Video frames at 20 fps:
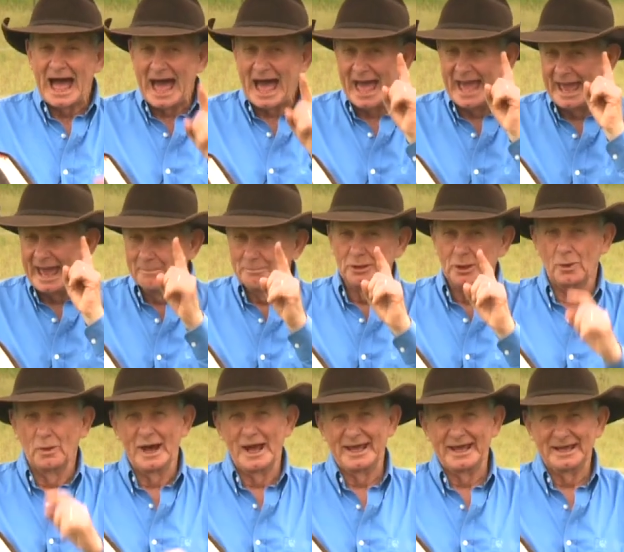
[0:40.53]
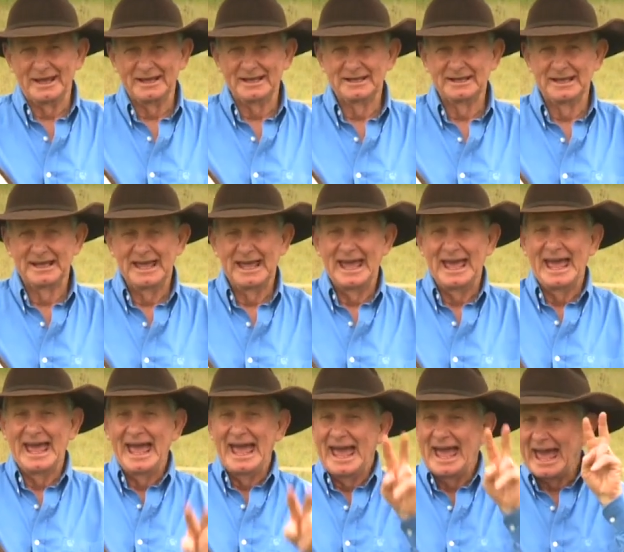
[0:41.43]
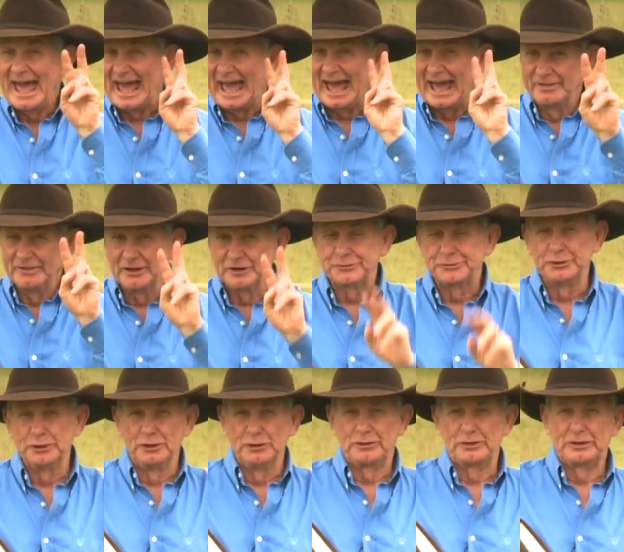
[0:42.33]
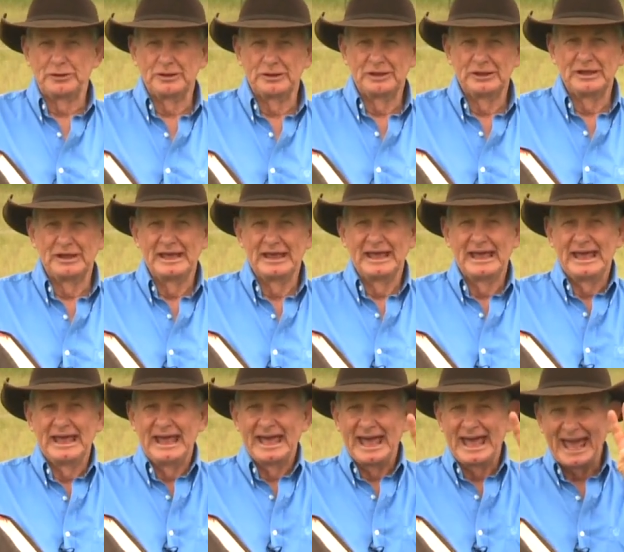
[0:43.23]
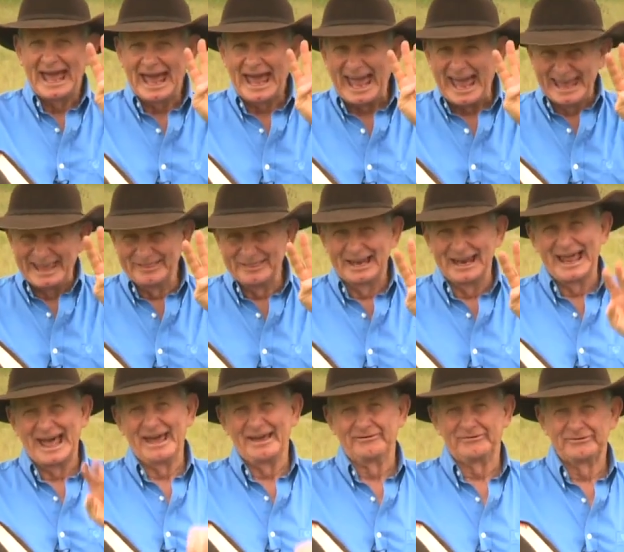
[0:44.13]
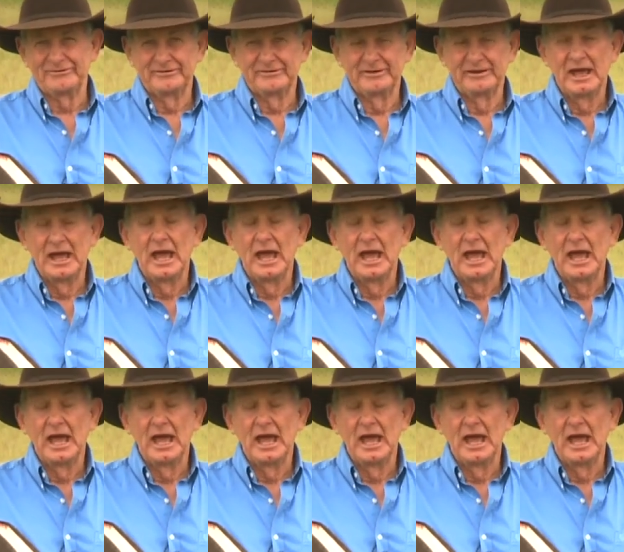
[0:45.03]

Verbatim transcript: I am the way and the truth and the life.